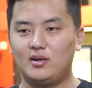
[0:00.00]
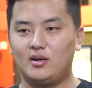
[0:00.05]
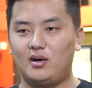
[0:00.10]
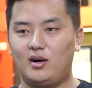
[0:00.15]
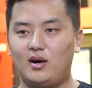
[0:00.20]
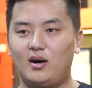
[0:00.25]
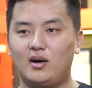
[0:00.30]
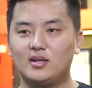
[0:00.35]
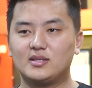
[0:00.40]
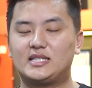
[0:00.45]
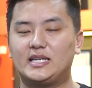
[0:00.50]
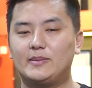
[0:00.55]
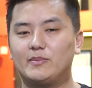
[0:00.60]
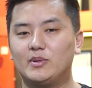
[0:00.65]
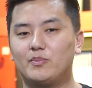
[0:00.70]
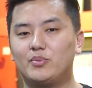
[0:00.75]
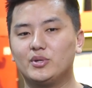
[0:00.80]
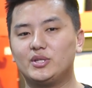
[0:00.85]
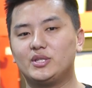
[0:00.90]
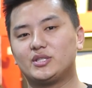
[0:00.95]
unstable
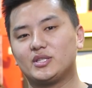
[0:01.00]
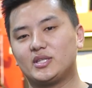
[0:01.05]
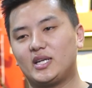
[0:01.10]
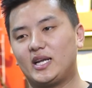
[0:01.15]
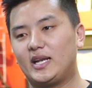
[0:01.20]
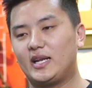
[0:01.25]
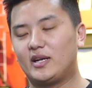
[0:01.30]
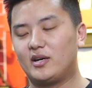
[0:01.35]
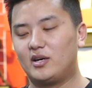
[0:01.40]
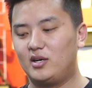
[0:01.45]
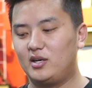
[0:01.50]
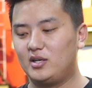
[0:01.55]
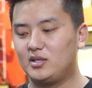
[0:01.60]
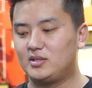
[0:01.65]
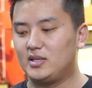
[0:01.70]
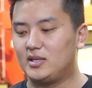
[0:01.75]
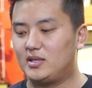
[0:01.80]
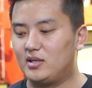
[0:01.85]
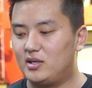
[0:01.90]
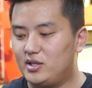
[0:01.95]
position and it
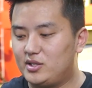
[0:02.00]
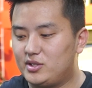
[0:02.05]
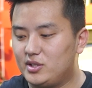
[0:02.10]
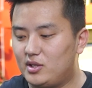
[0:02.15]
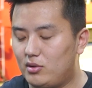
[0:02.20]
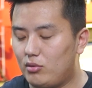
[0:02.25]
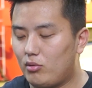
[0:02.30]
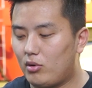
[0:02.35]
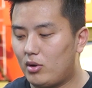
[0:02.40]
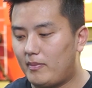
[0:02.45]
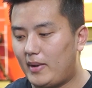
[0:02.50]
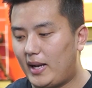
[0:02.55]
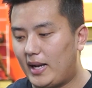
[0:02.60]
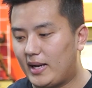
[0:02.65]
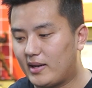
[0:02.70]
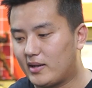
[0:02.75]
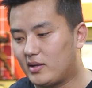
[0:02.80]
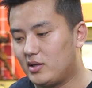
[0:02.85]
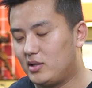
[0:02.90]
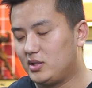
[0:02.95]
hurts your lower
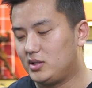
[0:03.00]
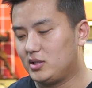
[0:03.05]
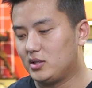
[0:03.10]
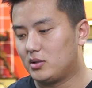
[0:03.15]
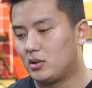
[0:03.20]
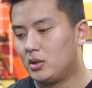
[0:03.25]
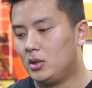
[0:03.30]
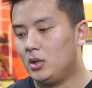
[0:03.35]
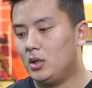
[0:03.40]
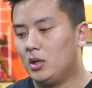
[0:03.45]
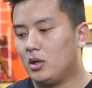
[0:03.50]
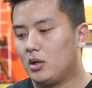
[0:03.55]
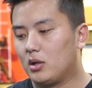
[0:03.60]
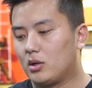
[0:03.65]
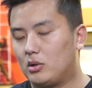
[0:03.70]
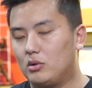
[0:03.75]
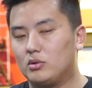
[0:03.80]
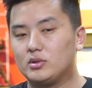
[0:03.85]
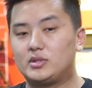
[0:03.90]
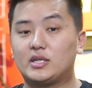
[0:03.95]
back, it hurts your
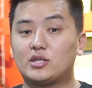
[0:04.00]
glutes.